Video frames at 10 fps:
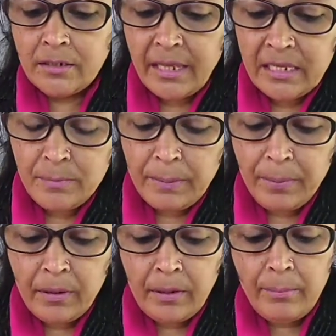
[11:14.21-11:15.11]
These
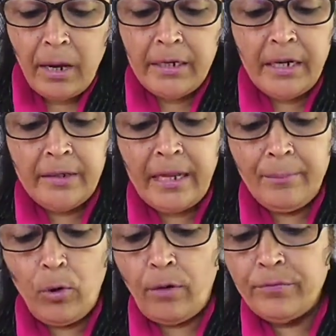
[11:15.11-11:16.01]
people reminded
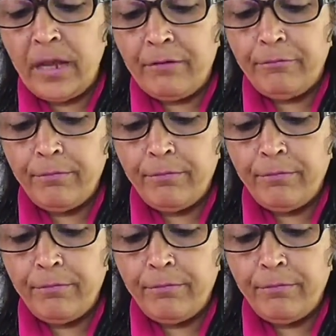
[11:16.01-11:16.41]
them of the